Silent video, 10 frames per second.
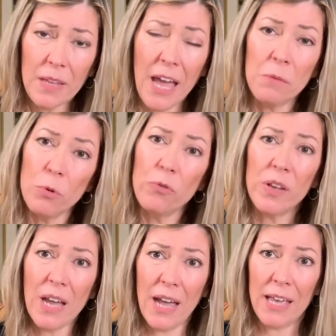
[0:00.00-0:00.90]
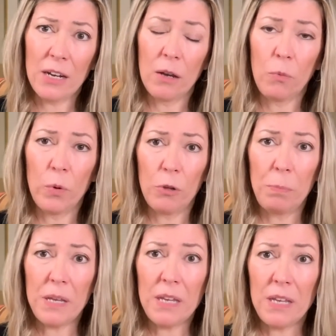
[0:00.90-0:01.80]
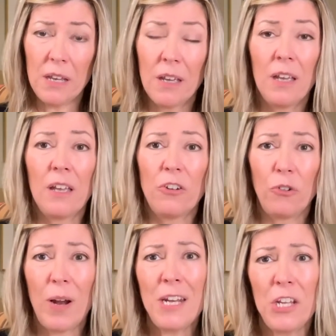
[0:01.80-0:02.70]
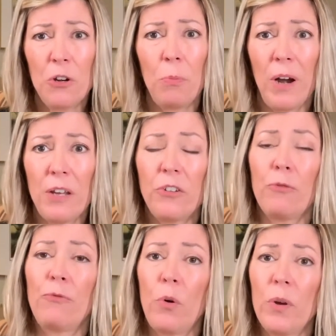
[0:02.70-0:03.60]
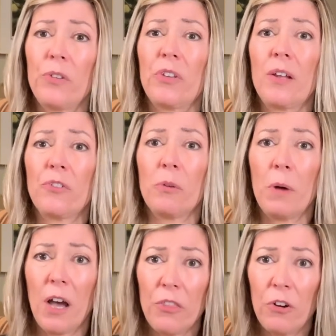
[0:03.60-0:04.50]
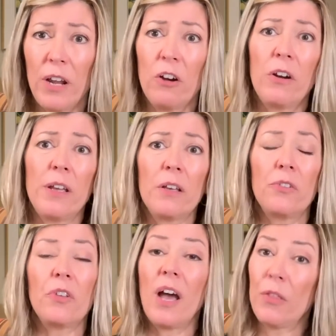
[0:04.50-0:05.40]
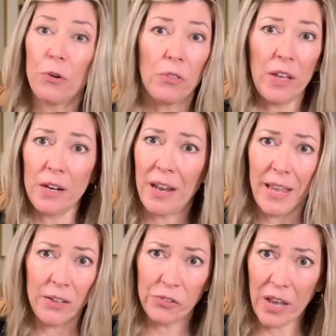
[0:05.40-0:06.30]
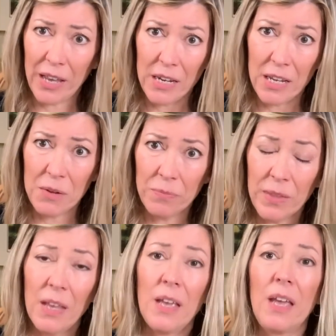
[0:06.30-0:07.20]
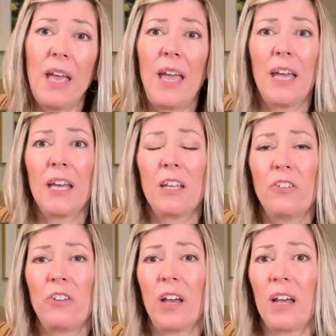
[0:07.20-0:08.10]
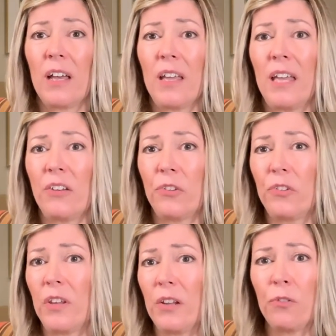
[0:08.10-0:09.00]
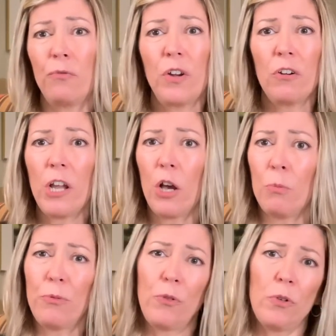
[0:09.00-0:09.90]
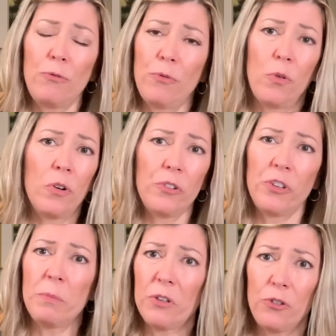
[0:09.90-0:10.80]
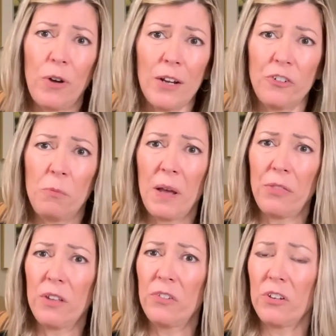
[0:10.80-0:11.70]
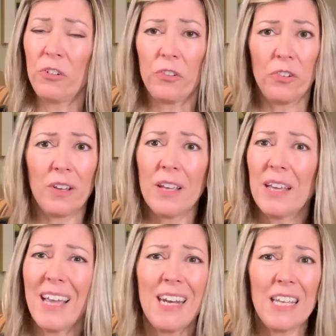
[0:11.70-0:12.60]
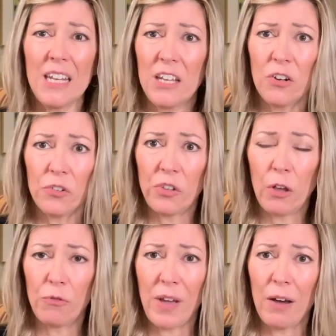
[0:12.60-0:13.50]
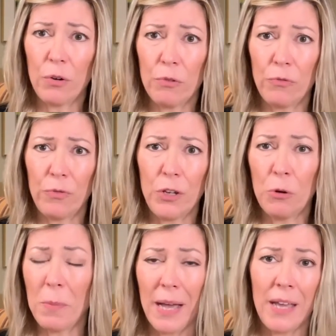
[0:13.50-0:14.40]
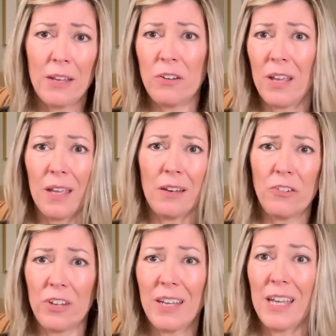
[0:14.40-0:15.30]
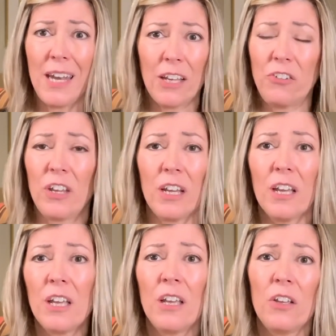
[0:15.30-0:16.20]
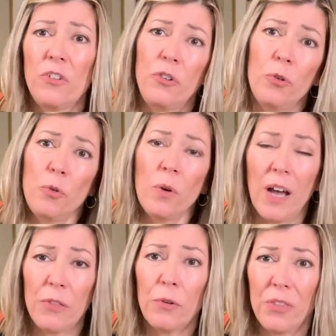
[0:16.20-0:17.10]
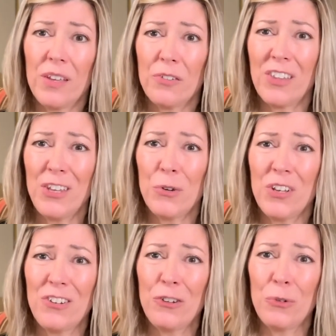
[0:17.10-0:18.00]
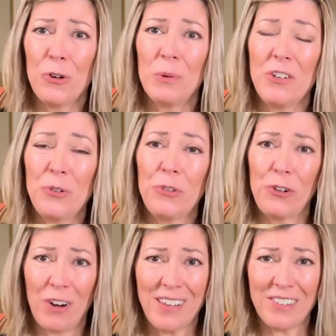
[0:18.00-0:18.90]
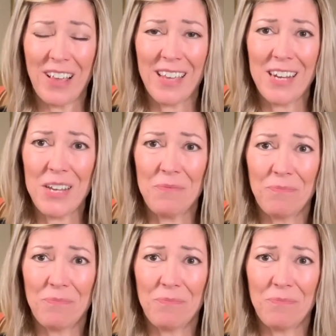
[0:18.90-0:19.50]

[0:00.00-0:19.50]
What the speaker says: on moving on, we'll be training your brain to focus on some other areas other than anxiety. And it's very helpful for some distraction methods and just kind of getting yourself out of your mind and connecting to other things that you can do to reduce your anxiety.